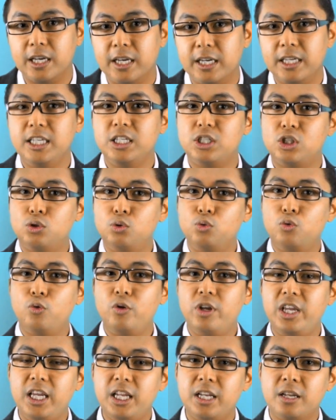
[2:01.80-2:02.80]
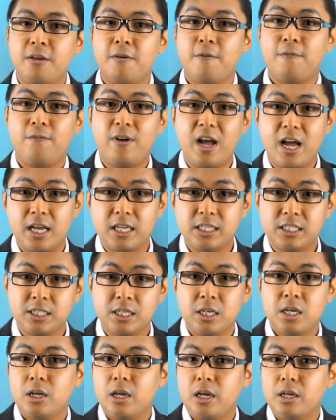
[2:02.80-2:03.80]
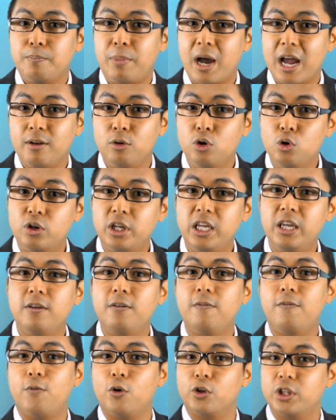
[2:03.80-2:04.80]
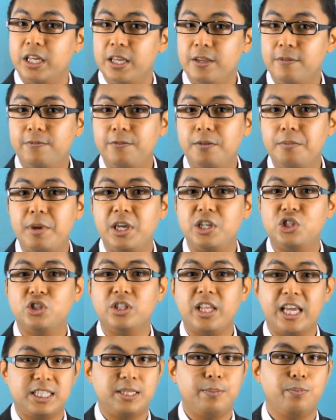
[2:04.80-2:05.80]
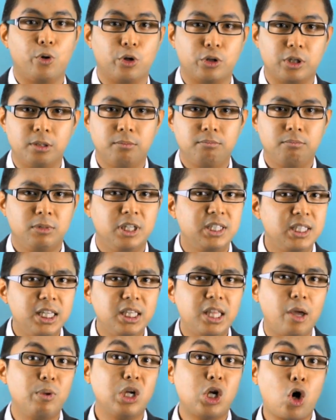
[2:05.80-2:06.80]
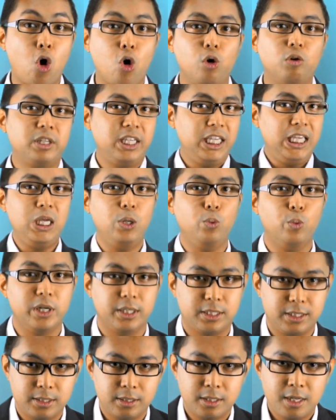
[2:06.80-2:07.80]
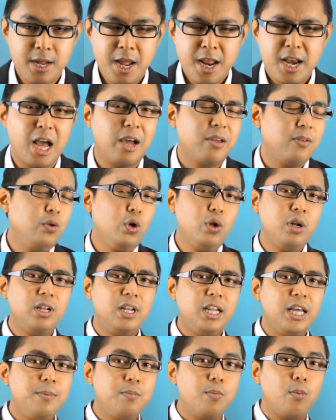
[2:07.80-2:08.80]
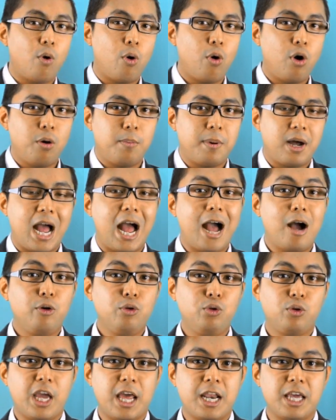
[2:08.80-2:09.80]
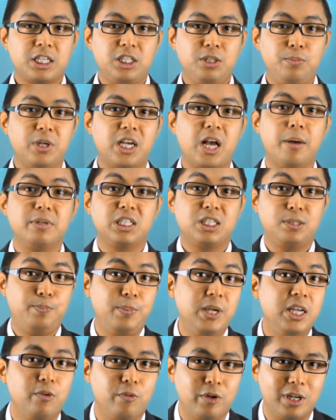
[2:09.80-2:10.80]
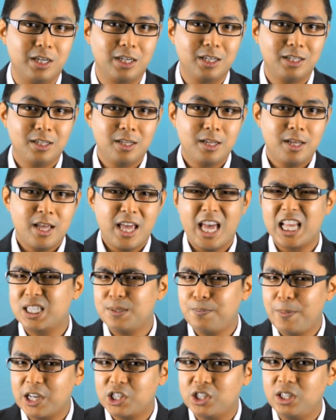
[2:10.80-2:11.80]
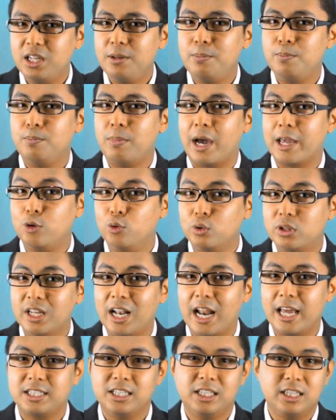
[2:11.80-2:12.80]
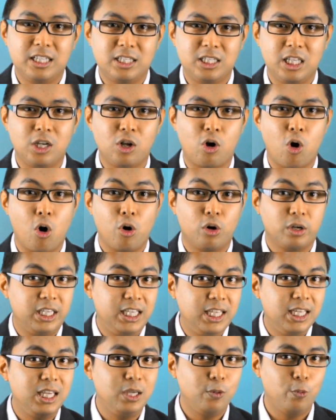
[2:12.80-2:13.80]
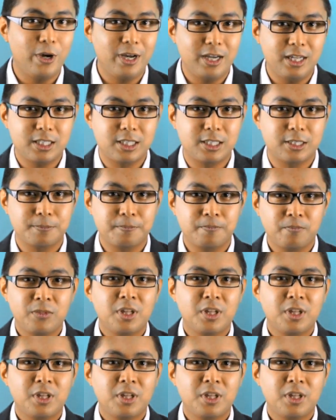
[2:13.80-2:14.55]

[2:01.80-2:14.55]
here is to read fast by looking for the information that is important, this thing that we call keywords. Now, if you want to learn more about how you can actually become a speed reader, especially by utilizing this thing called keywords,